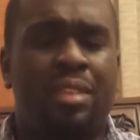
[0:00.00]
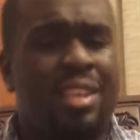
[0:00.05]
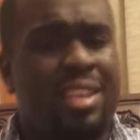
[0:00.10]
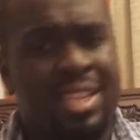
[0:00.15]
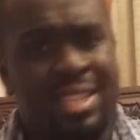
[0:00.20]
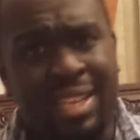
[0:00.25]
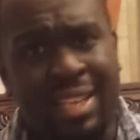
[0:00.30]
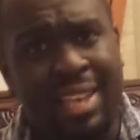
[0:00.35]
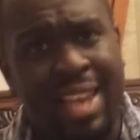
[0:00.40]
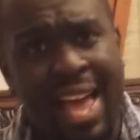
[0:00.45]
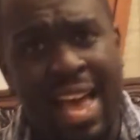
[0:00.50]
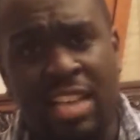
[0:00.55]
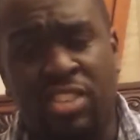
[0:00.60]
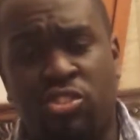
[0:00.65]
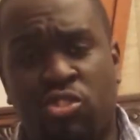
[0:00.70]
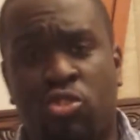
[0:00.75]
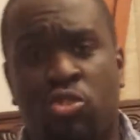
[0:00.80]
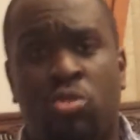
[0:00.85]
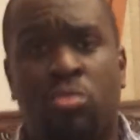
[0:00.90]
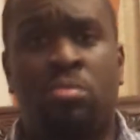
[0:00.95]
in the
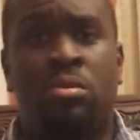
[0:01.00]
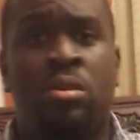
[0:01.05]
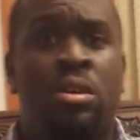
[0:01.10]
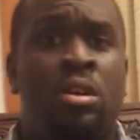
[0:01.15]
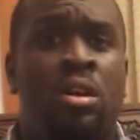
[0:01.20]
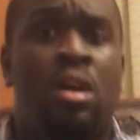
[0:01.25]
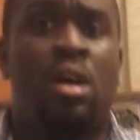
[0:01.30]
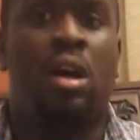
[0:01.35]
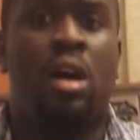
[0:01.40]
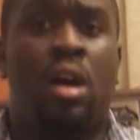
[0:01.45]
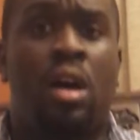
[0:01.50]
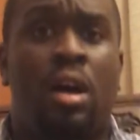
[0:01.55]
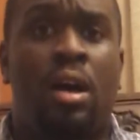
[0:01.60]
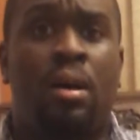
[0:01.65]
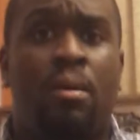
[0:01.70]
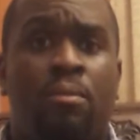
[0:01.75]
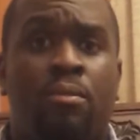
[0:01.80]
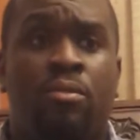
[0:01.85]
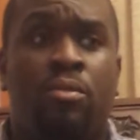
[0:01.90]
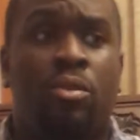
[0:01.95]
classroom.
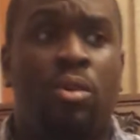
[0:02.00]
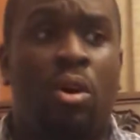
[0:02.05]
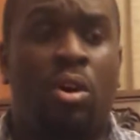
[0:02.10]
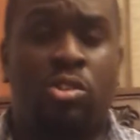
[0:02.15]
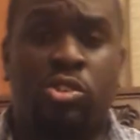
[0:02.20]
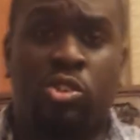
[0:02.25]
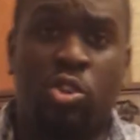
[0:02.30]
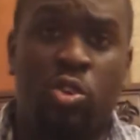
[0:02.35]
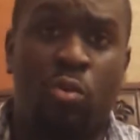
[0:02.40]
Also,